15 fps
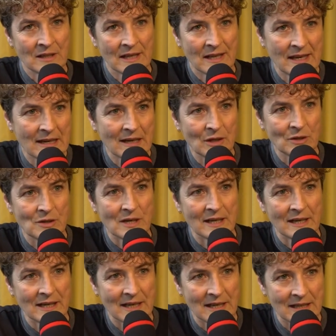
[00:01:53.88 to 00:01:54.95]

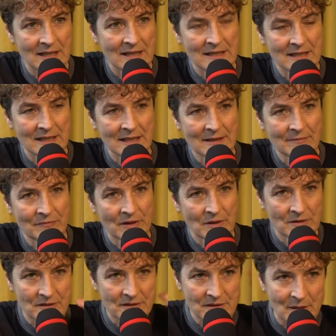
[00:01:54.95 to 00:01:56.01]
cataloguing and knitting
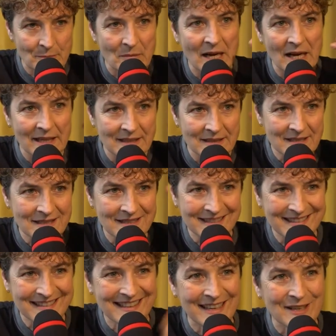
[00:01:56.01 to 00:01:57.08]
because the mind
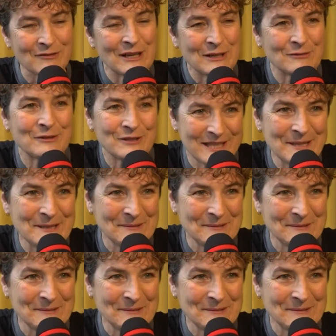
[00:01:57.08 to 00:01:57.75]
can run free.